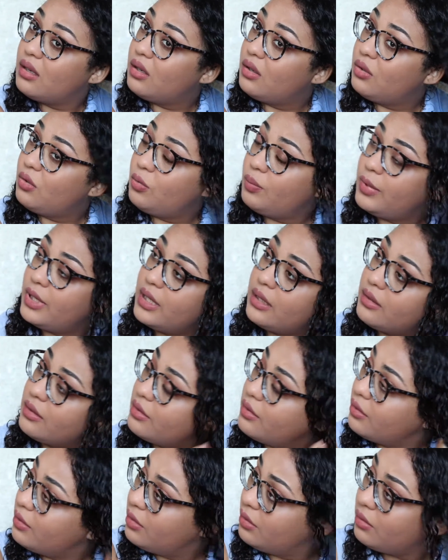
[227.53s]
comb it
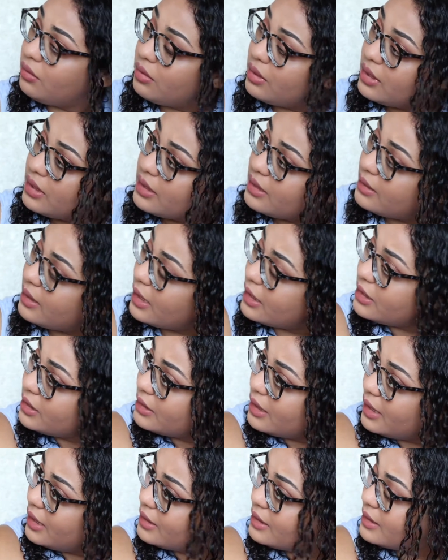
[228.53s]
through
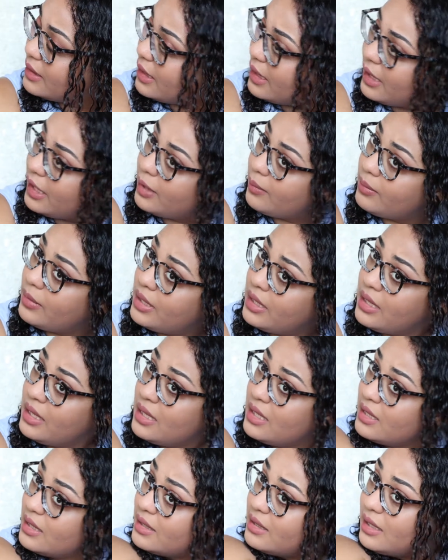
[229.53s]
sections at a time.
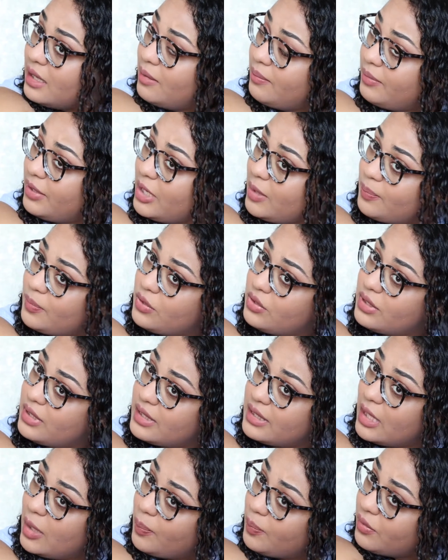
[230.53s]
Some people
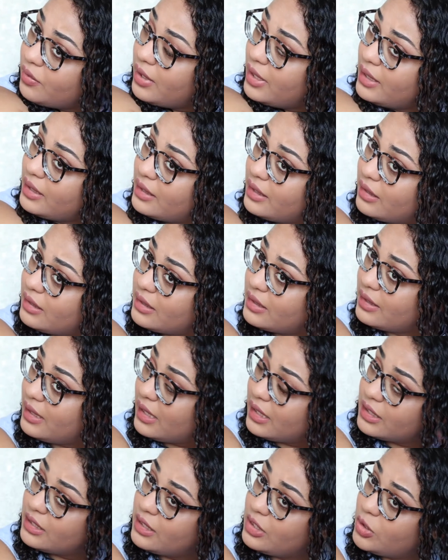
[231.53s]
separate their
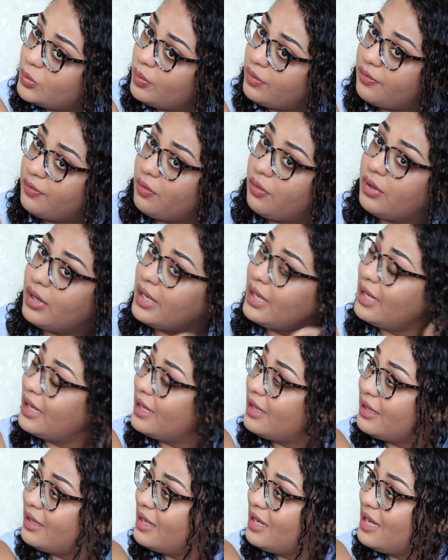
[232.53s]
sections
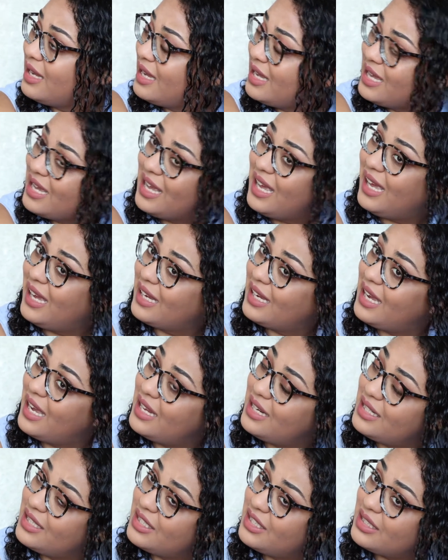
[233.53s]
beforehand. I
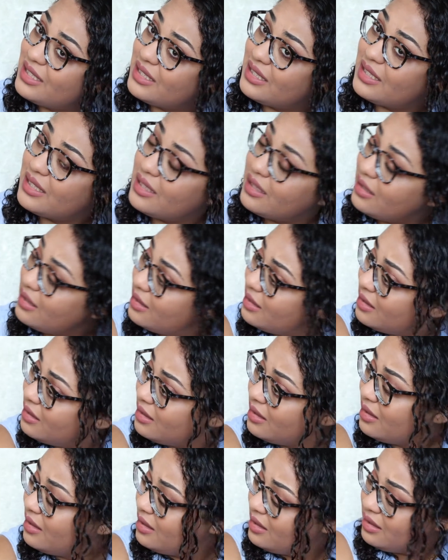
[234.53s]
kind of just
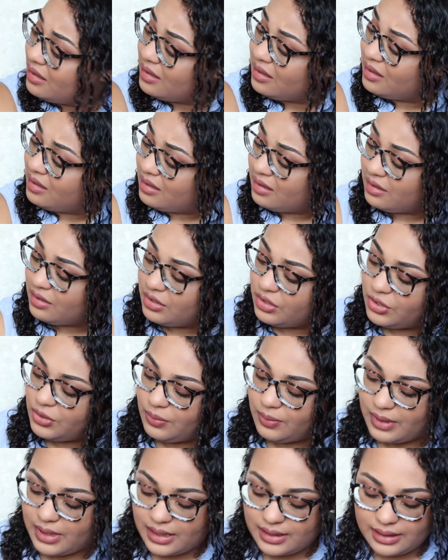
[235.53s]

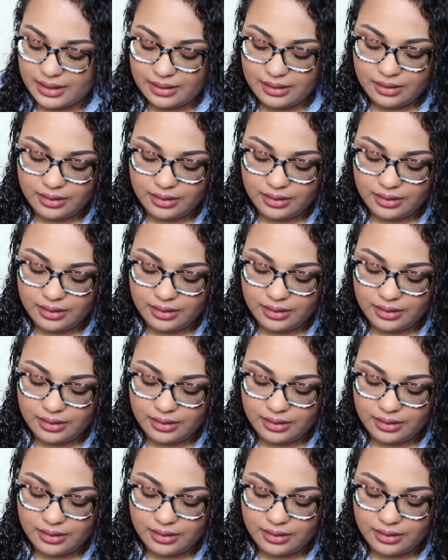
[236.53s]
do it as I